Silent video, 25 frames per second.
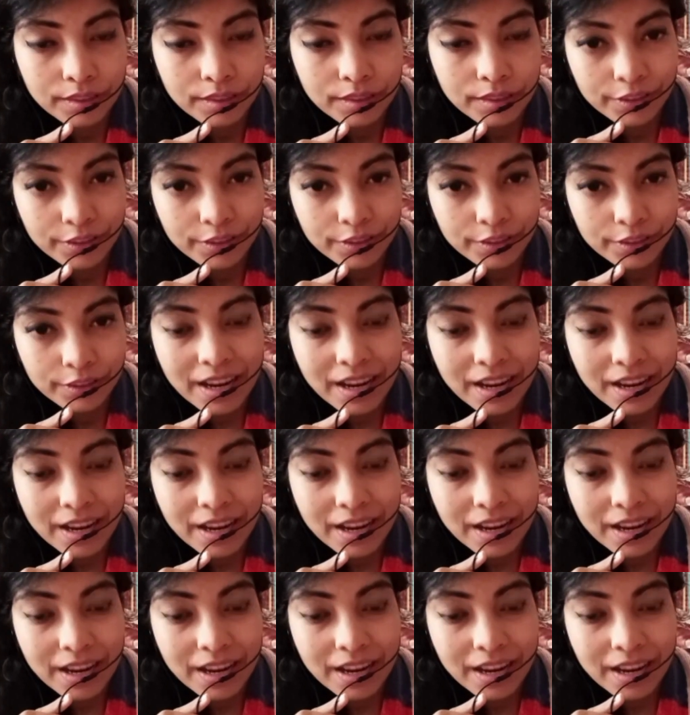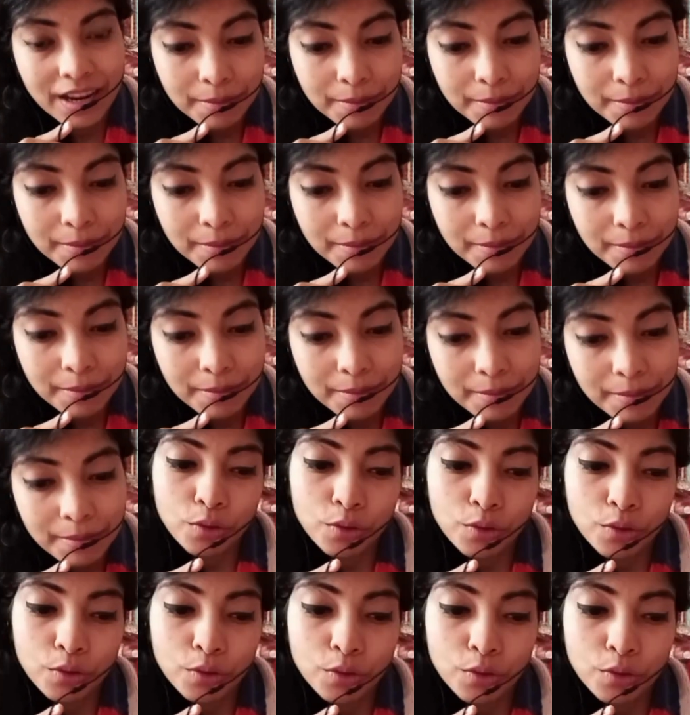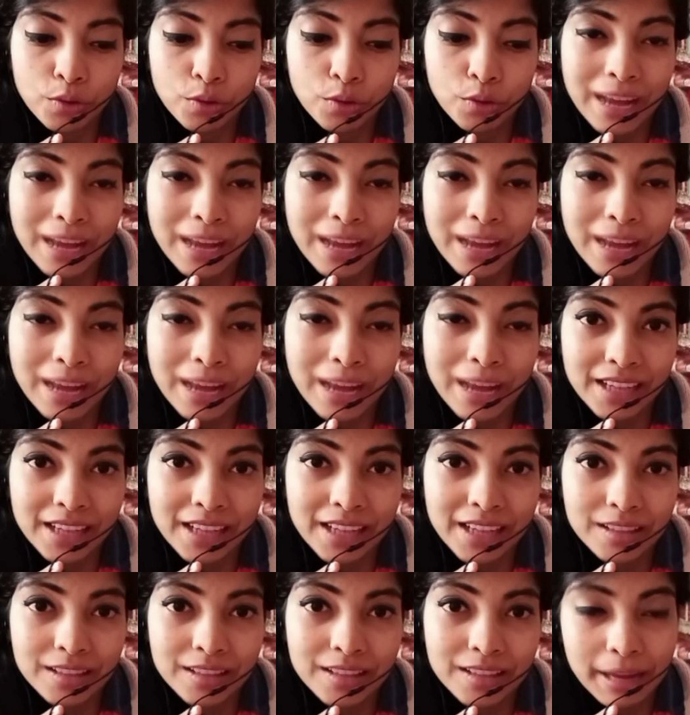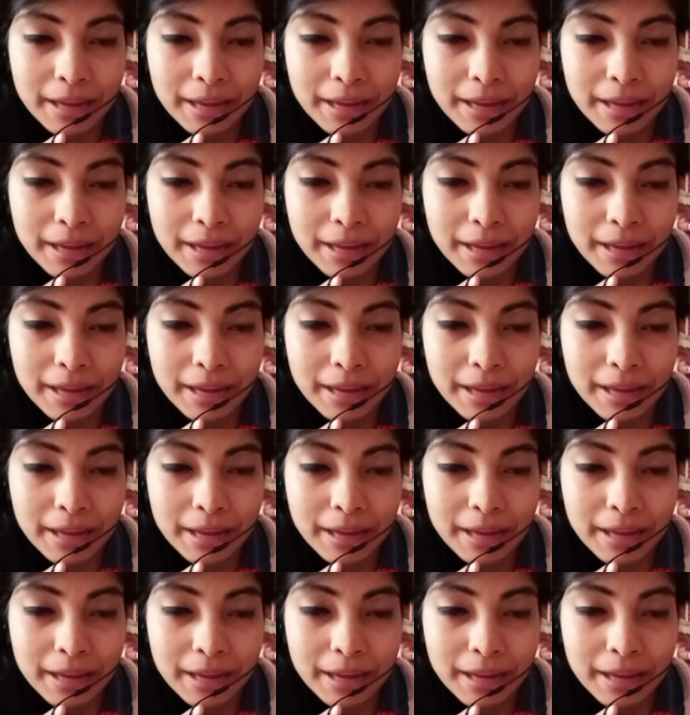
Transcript: (silent)